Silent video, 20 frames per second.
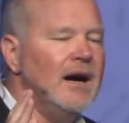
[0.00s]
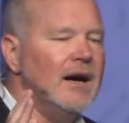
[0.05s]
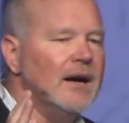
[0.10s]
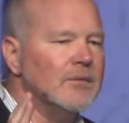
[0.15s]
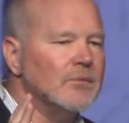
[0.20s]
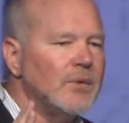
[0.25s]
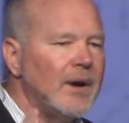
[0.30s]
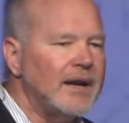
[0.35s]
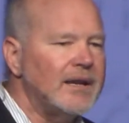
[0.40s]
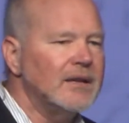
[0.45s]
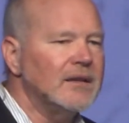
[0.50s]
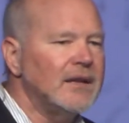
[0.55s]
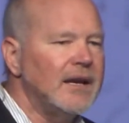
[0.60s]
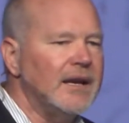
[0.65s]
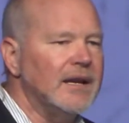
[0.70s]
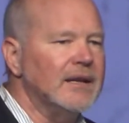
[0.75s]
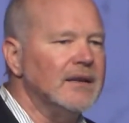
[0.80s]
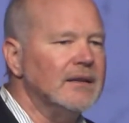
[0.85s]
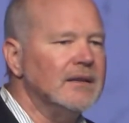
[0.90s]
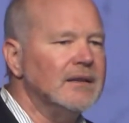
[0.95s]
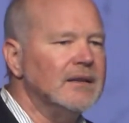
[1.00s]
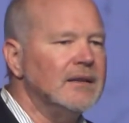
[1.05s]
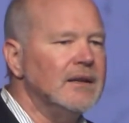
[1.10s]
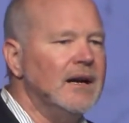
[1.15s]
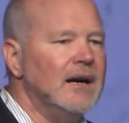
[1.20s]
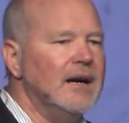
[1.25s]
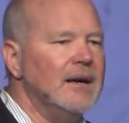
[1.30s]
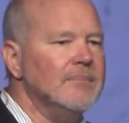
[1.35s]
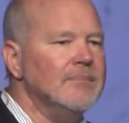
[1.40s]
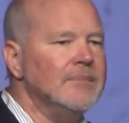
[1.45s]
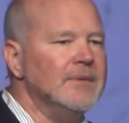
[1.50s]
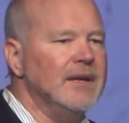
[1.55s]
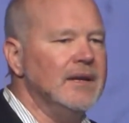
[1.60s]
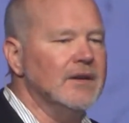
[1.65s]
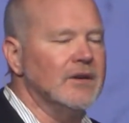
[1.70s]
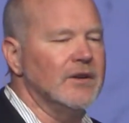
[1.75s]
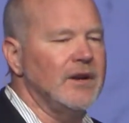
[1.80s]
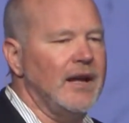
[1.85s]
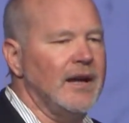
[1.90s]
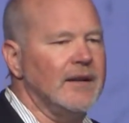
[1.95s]
regulate the
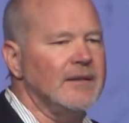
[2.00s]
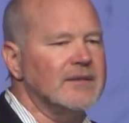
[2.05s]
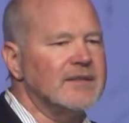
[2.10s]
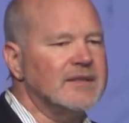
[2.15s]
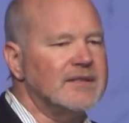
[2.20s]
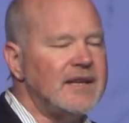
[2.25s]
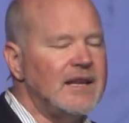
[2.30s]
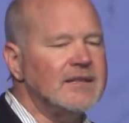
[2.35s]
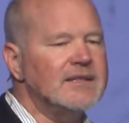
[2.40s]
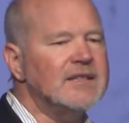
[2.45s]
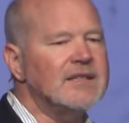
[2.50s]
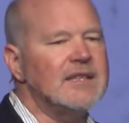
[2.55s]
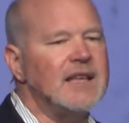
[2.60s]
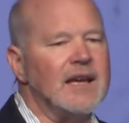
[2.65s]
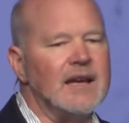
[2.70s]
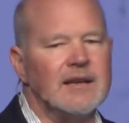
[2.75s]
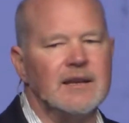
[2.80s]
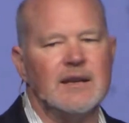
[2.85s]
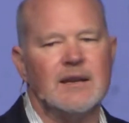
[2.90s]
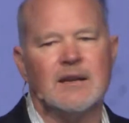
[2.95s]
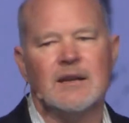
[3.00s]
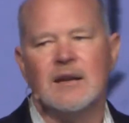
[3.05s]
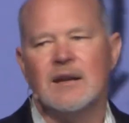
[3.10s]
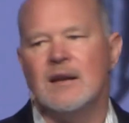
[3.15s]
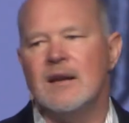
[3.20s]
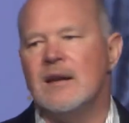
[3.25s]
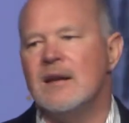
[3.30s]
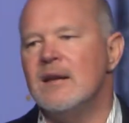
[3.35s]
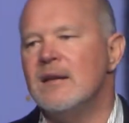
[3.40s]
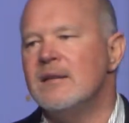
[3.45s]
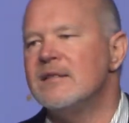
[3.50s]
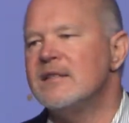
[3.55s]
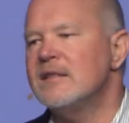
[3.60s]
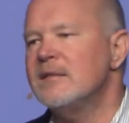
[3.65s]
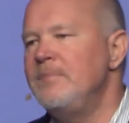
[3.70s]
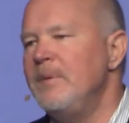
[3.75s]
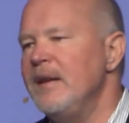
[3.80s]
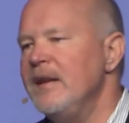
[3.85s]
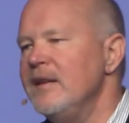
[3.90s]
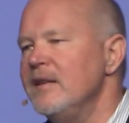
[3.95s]
internet, since then,
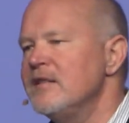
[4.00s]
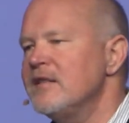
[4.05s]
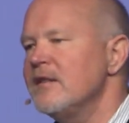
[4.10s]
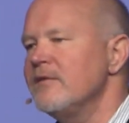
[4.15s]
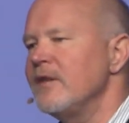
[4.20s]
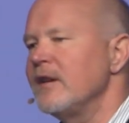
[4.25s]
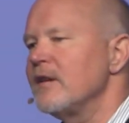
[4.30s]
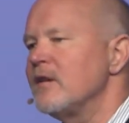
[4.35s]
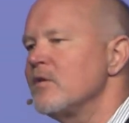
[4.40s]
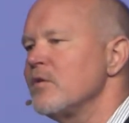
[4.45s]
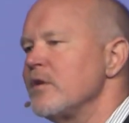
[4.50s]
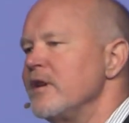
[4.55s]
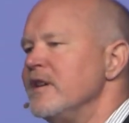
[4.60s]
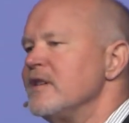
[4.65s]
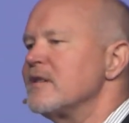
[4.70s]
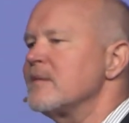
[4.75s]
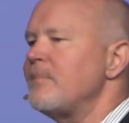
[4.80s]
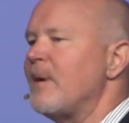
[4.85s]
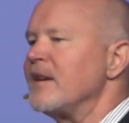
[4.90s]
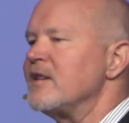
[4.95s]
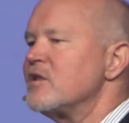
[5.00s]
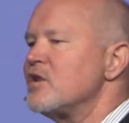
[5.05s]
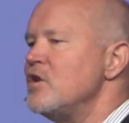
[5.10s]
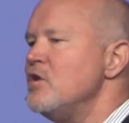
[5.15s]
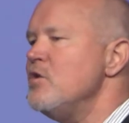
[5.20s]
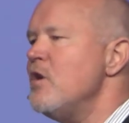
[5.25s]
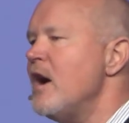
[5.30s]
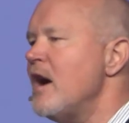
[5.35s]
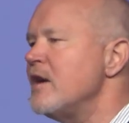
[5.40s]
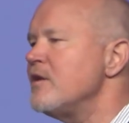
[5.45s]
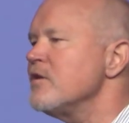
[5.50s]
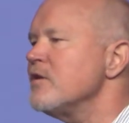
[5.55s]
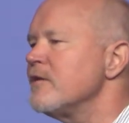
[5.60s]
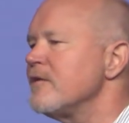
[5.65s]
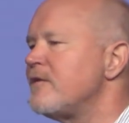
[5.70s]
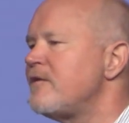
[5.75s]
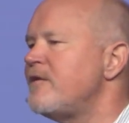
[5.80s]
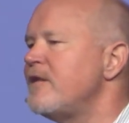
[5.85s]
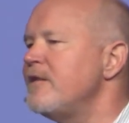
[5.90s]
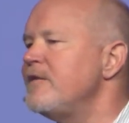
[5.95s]
speeds have increased by
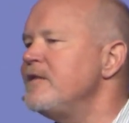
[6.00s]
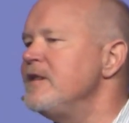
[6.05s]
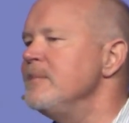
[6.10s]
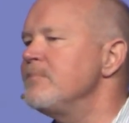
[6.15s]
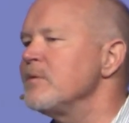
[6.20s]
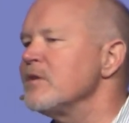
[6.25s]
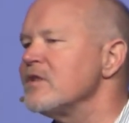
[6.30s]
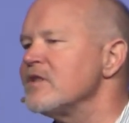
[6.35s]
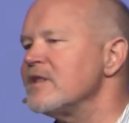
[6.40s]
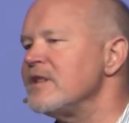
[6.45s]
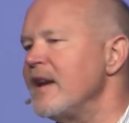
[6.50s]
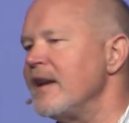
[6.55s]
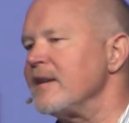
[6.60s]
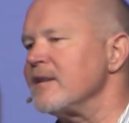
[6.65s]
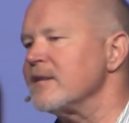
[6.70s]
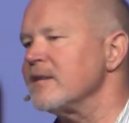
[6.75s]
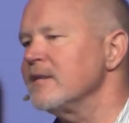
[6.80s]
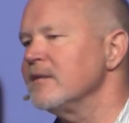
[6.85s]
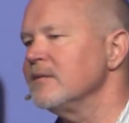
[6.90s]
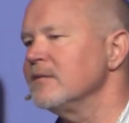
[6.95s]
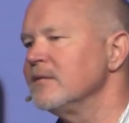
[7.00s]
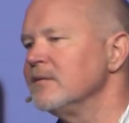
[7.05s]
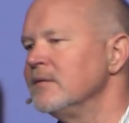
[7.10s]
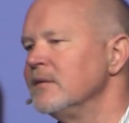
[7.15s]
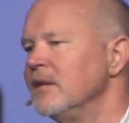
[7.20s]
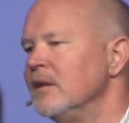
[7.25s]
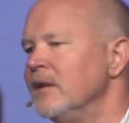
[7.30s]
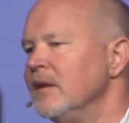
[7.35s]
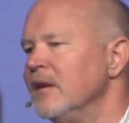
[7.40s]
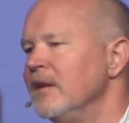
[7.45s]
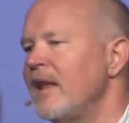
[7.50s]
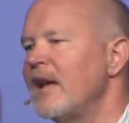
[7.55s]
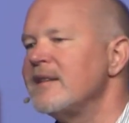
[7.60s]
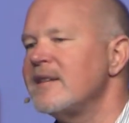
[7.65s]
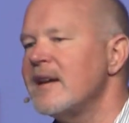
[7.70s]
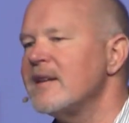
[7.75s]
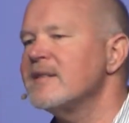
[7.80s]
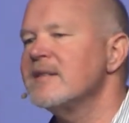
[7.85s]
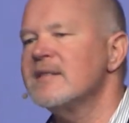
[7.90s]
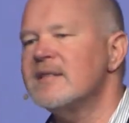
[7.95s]
250%. That
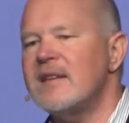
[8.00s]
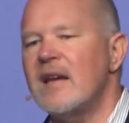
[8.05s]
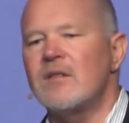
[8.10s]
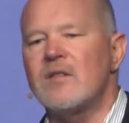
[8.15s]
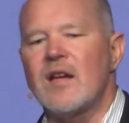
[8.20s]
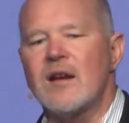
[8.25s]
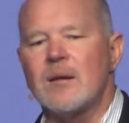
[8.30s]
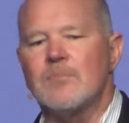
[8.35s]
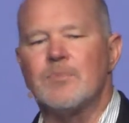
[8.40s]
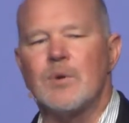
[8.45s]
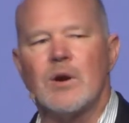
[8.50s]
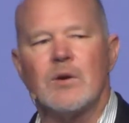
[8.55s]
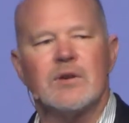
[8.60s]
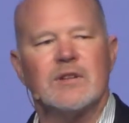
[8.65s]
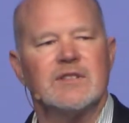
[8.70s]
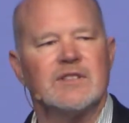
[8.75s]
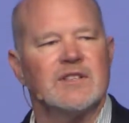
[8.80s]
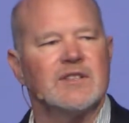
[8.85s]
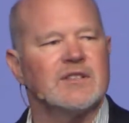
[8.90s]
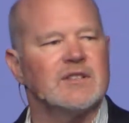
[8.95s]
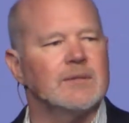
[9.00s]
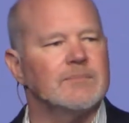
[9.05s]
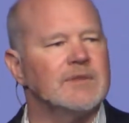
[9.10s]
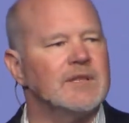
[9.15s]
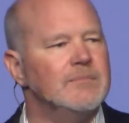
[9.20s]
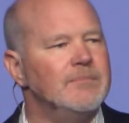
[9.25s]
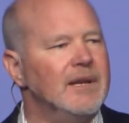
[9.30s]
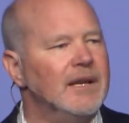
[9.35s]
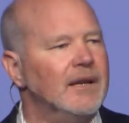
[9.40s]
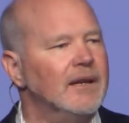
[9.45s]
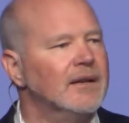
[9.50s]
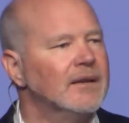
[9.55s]
doesn't sound like a broken system to me.